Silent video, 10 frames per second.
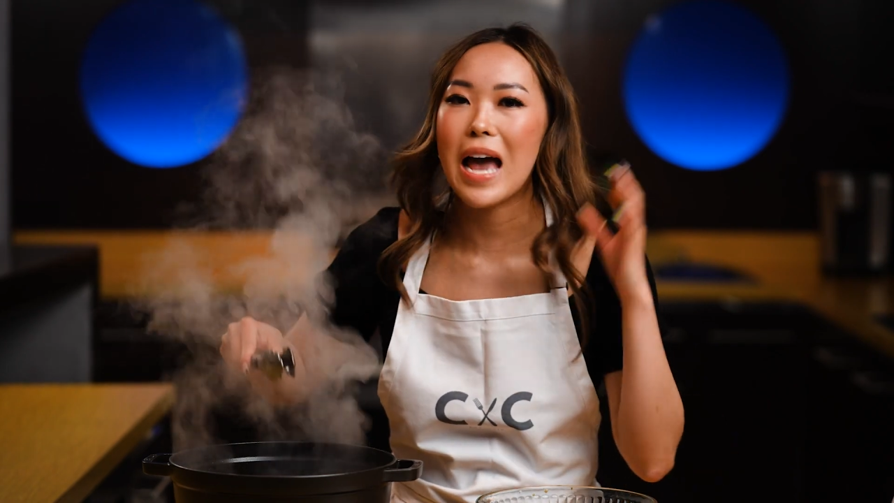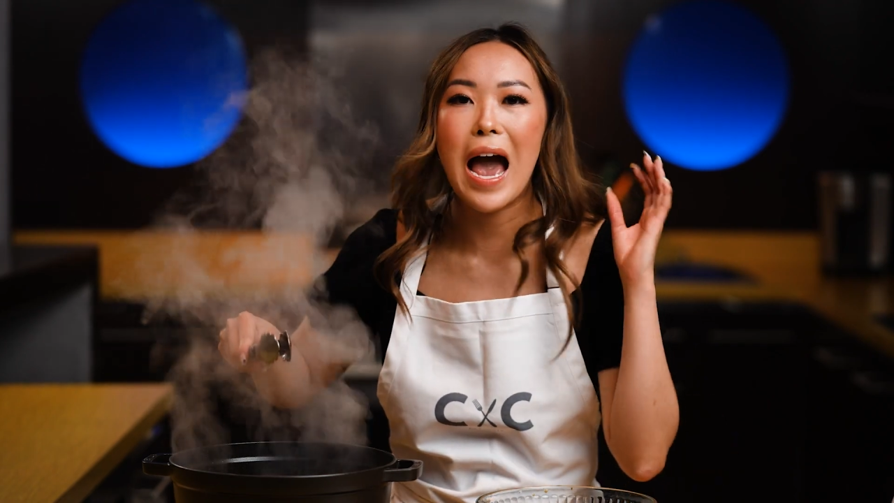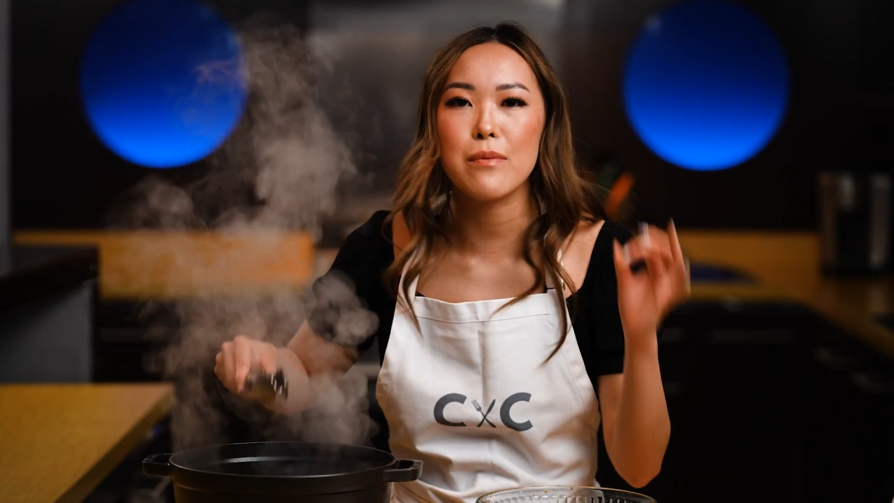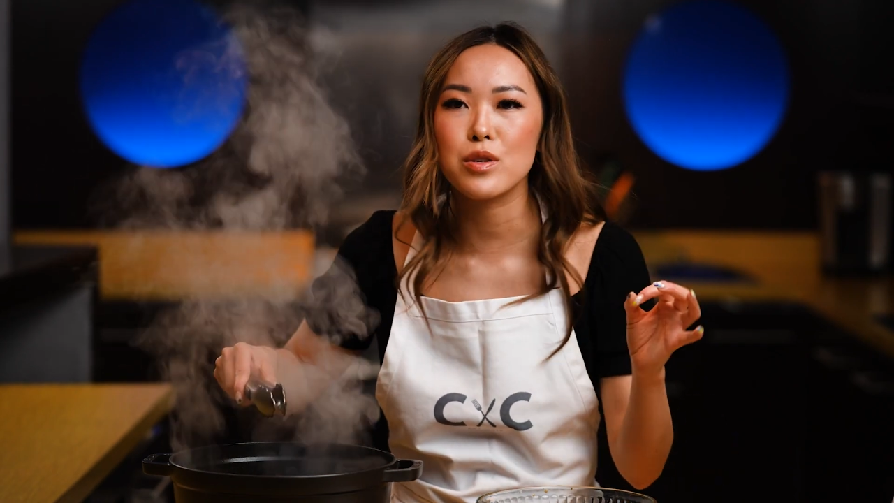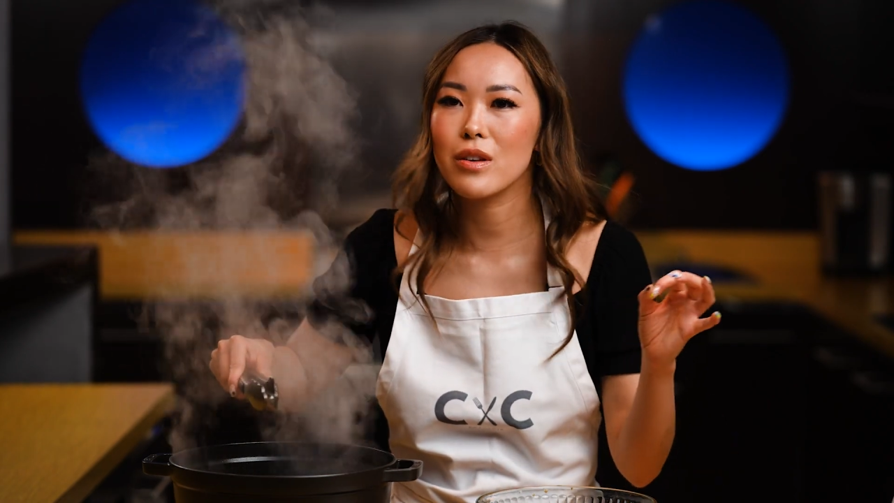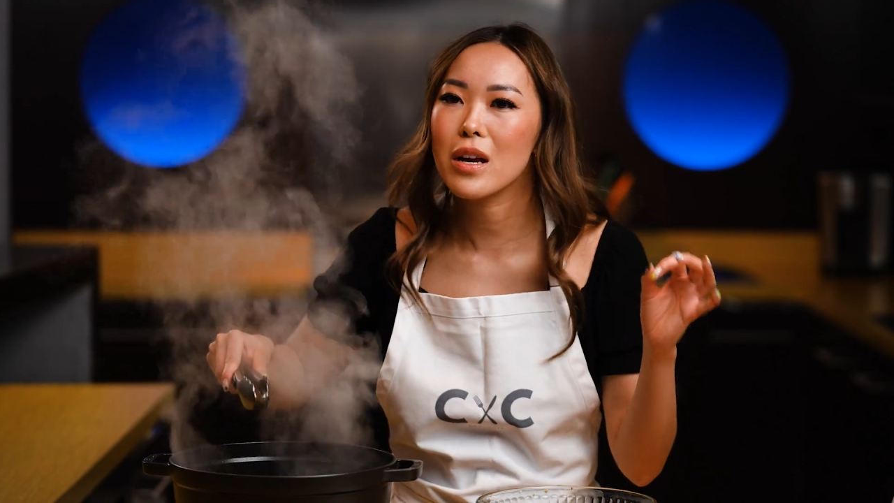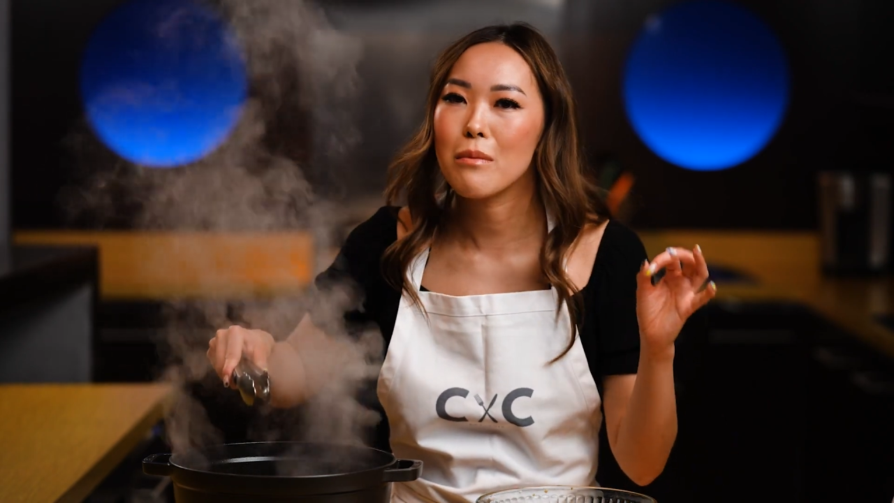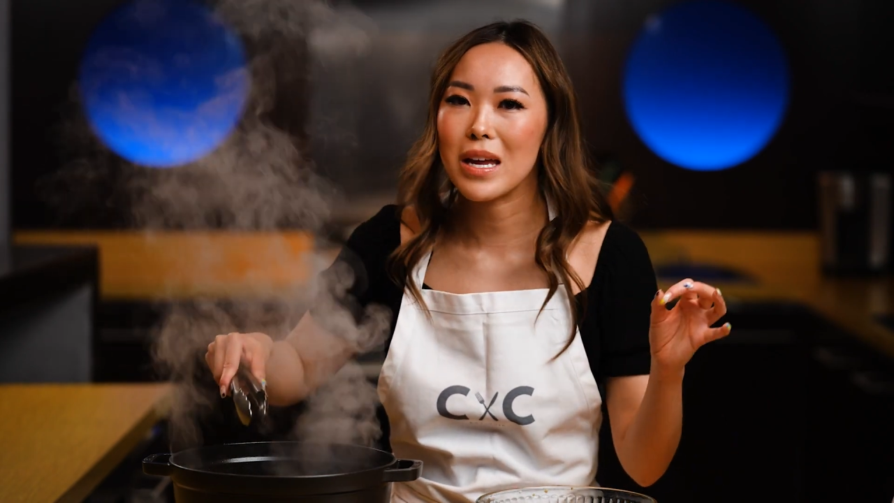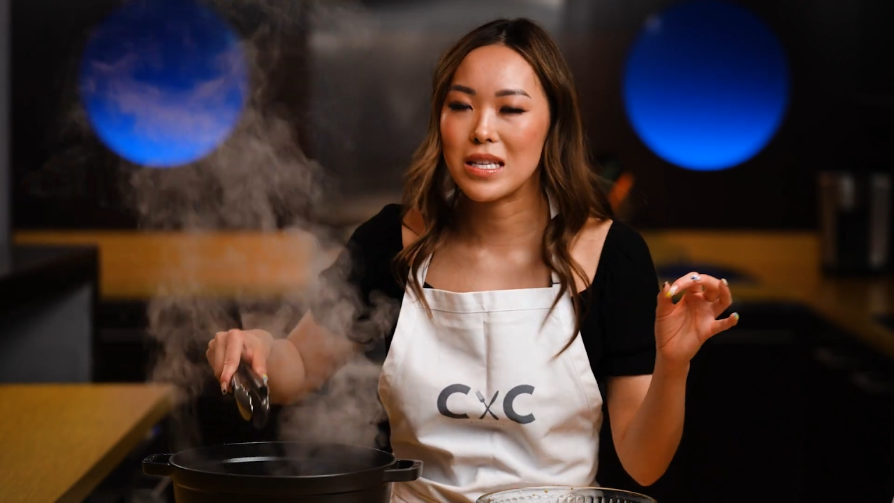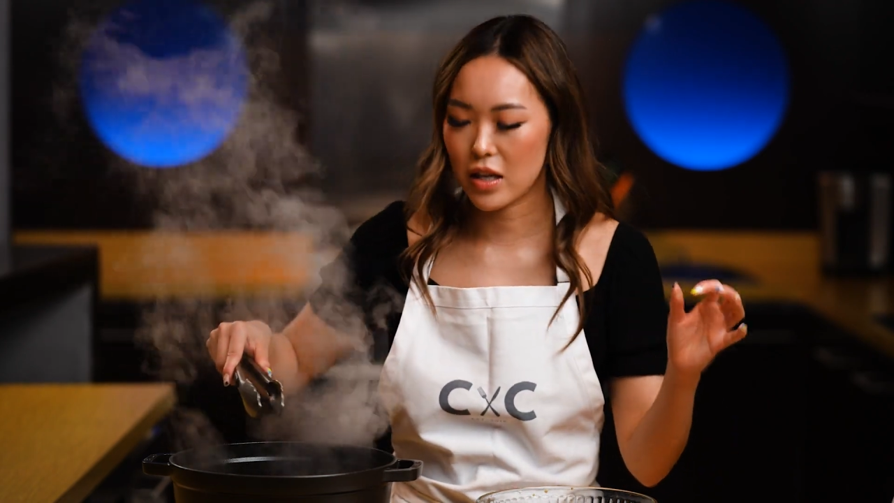absolutely
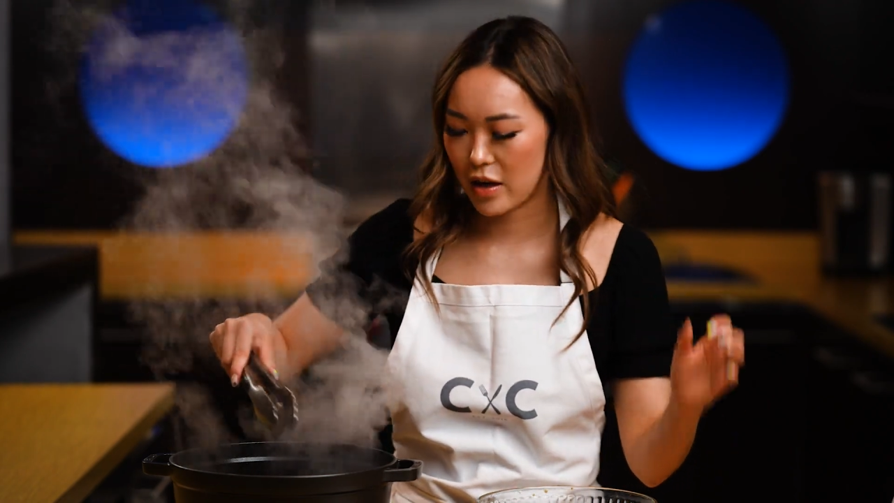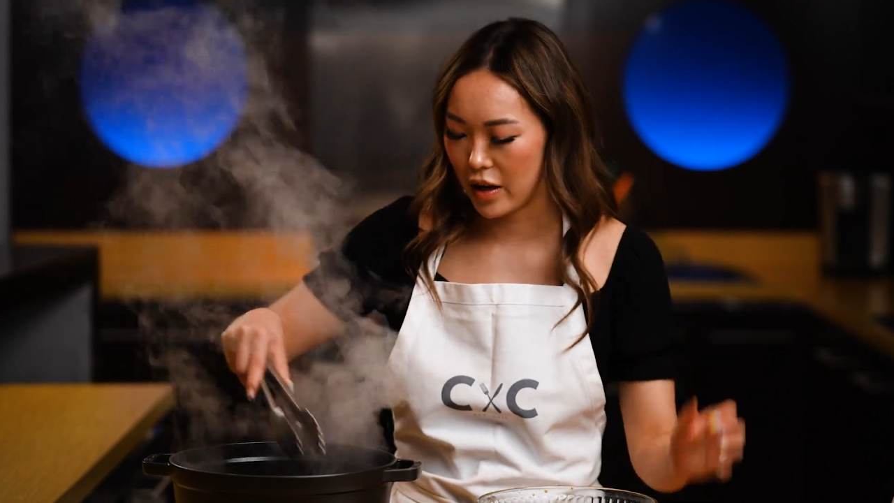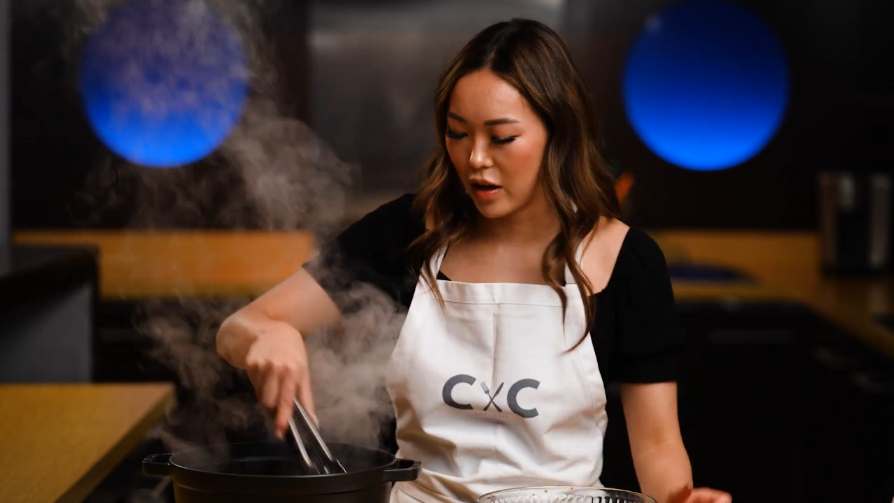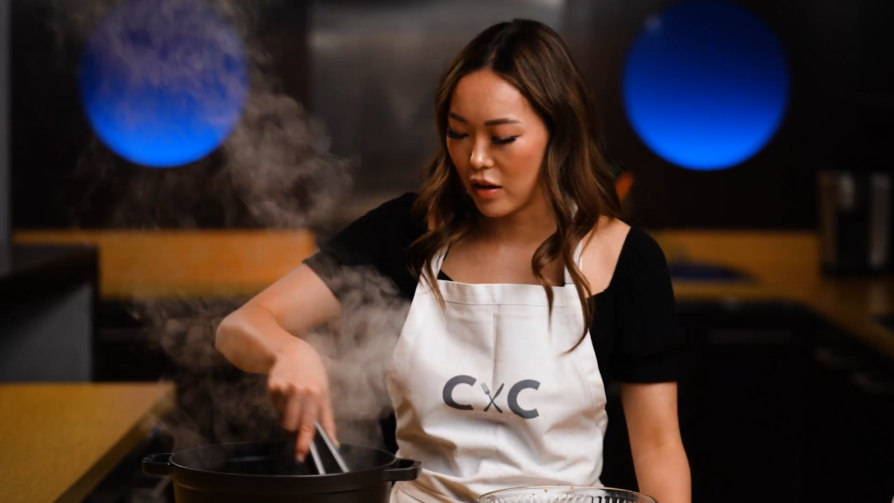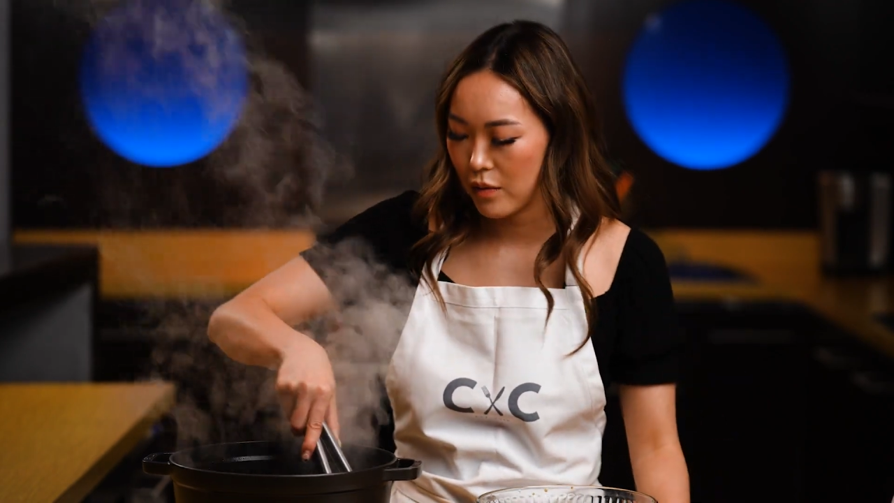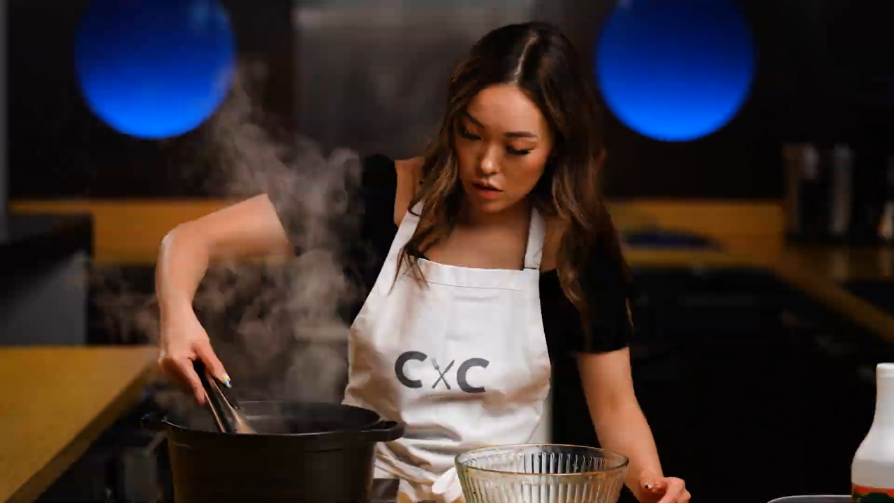amazing in here.